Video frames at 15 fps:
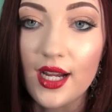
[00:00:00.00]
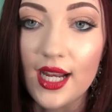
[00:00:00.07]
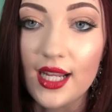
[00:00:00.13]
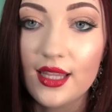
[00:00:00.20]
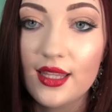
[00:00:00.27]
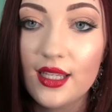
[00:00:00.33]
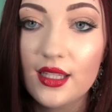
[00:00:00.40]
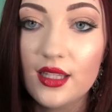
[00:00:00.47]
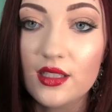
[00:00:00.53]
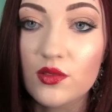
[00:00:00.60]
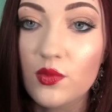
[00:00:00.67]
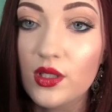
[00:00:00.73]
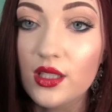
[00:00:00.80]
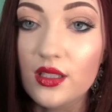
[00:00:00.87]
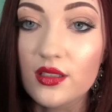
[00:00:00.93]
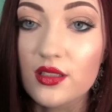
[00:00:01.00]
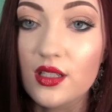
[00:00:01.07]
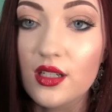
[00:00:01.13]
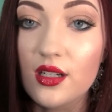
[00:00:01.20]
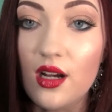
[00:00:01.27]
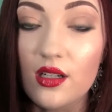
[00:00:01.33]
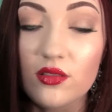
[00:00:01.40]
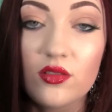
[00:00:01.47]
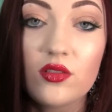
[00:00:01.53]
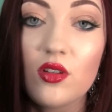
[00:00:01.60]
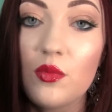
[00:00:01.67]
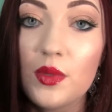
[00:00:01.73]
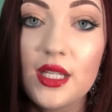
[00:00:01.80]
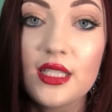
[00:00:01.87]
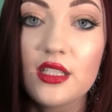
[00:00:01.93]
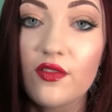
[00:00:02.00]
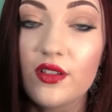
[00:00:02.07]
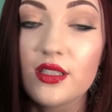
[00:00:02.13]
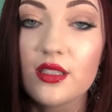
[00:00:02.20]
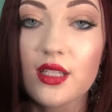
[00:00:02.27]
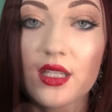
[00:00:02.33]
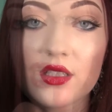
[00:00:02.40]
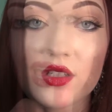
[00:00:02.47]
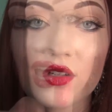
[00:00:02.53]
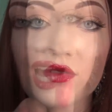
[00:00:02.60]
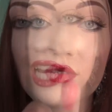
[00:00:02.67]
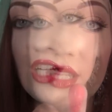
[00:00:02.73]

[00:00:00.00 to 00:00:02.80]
and I think this one looks good on so many different skin tones.